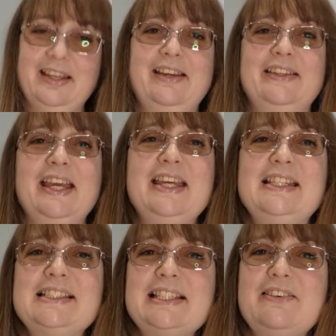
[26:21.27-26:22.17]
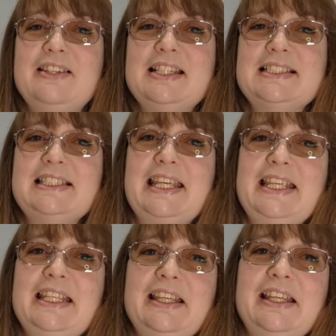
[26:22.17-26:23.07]
Okay, so let's
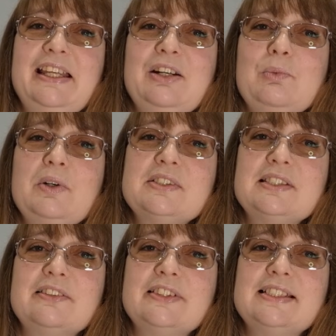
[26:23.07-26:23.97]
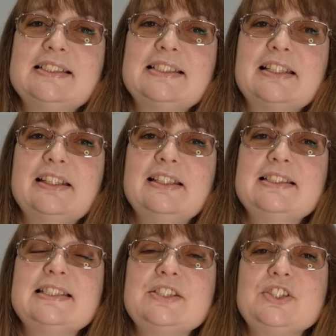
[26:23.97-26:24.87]
see what tonight's
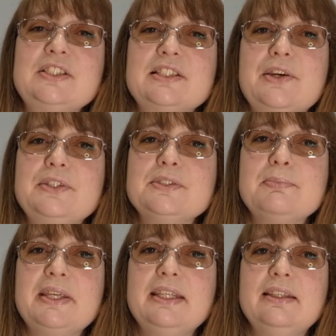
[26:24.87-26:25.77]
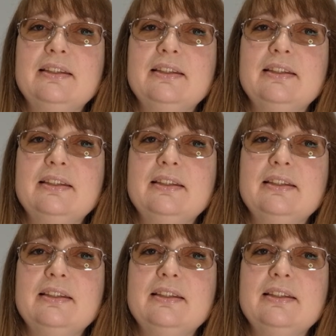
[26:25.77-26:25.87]
stitching is going to be.